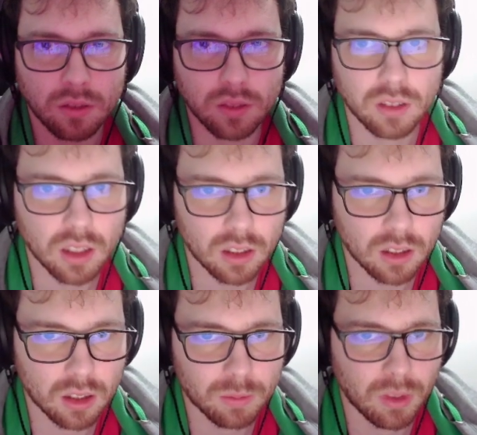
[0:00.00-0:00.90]
yeah, that's
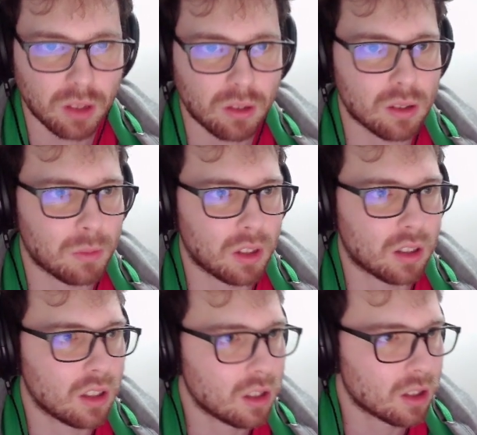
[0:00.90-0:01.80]
my
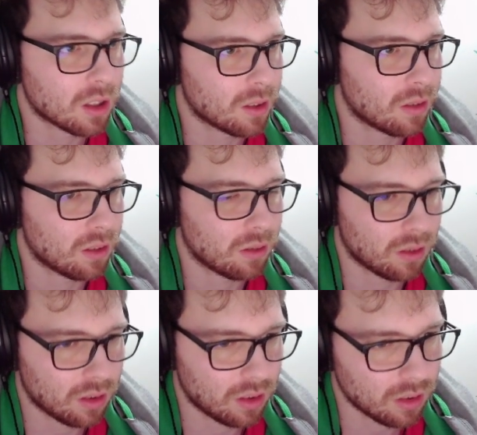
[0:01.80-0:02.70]
recommendation.
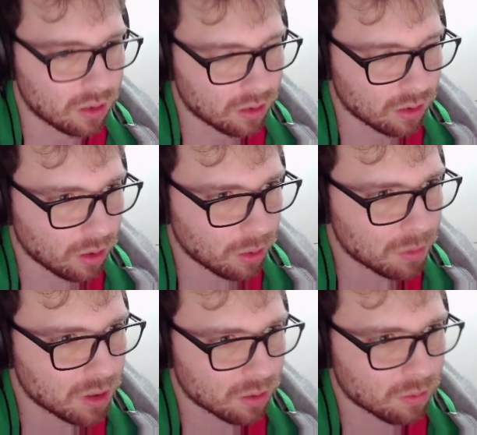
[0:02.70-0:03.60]
The hobby is
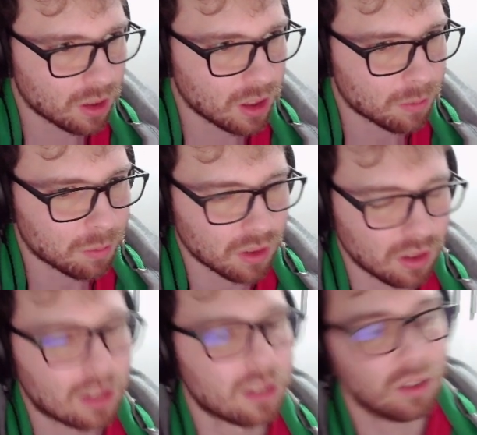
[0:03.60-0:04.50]
great, but it
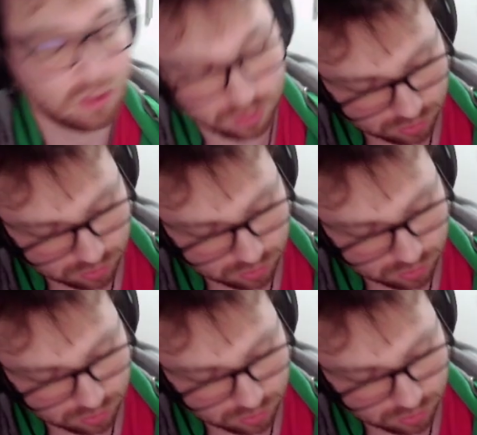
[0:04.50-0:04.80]
costs a